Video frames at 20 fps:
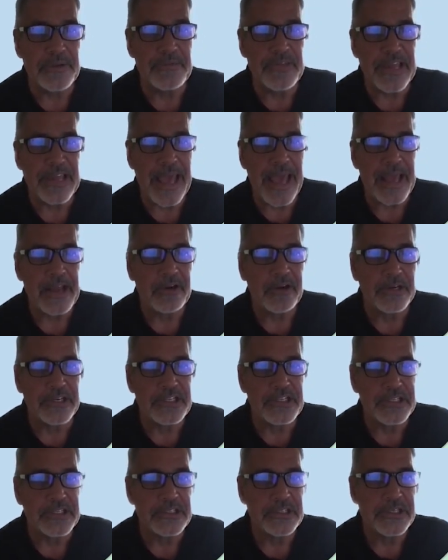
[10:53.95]

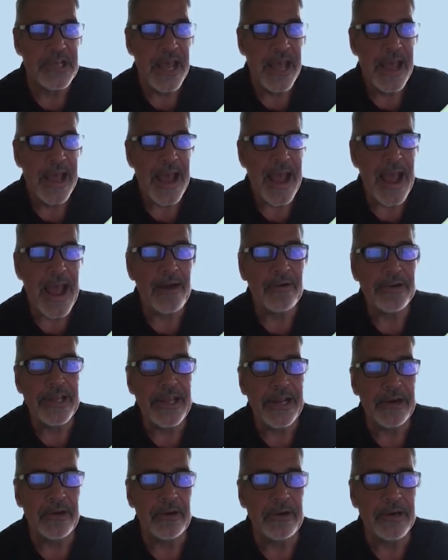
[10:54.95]
acreages out
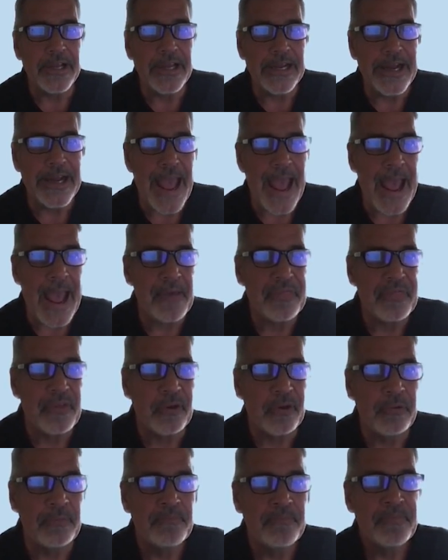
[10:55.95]
here in
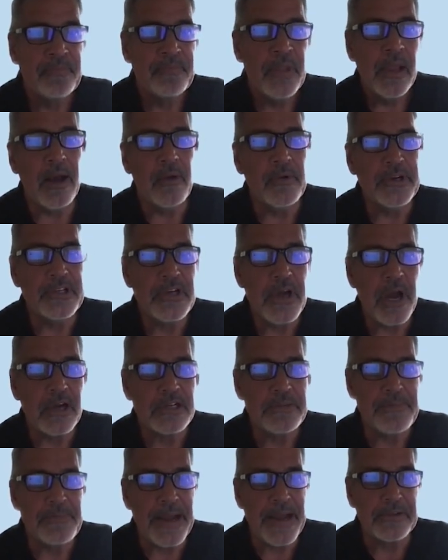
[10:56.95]
Athol, we talked
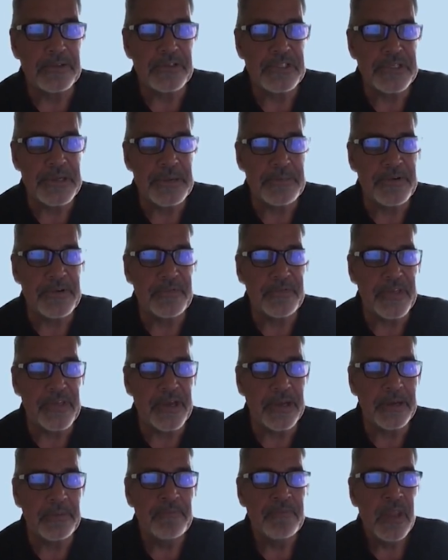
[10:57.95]
about some of
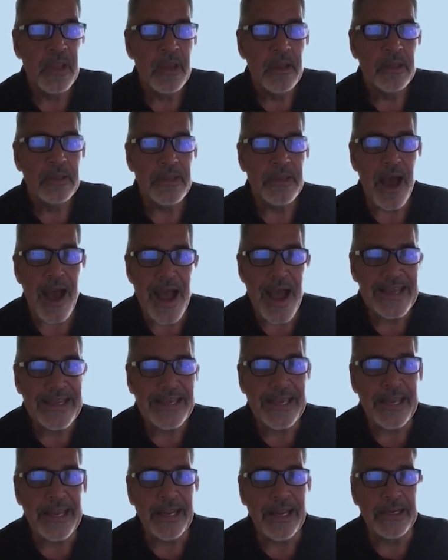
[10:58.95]
the
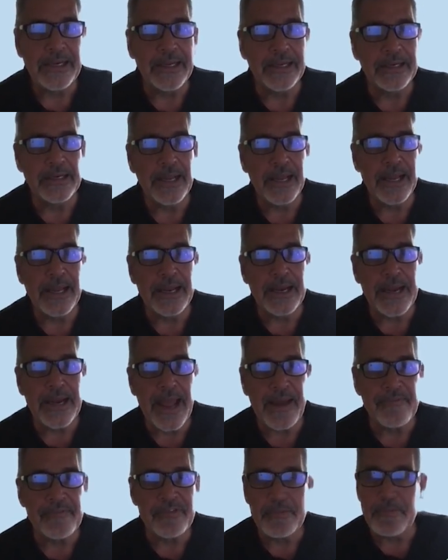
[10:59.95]
hiking and
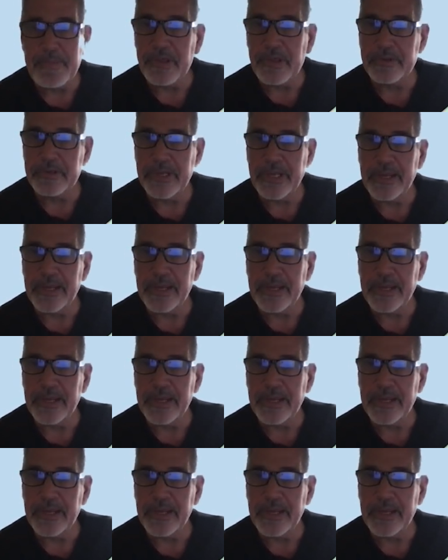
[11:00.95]
having the ability